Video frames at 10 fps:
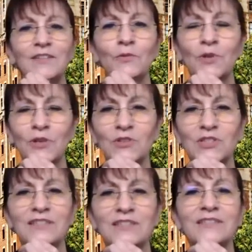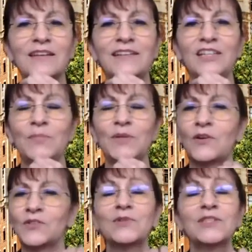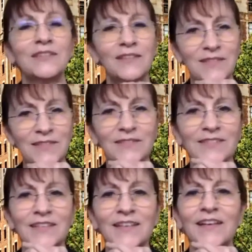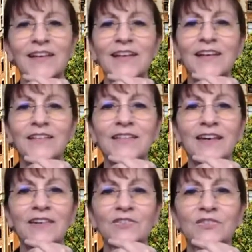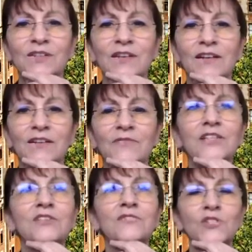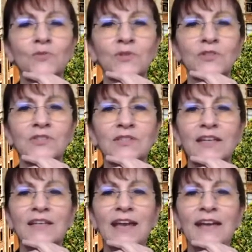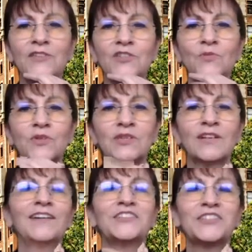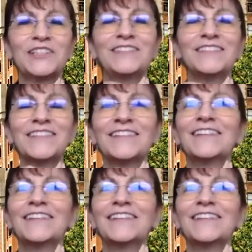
workers in society, but also as citizens and as individuals engaged with the constant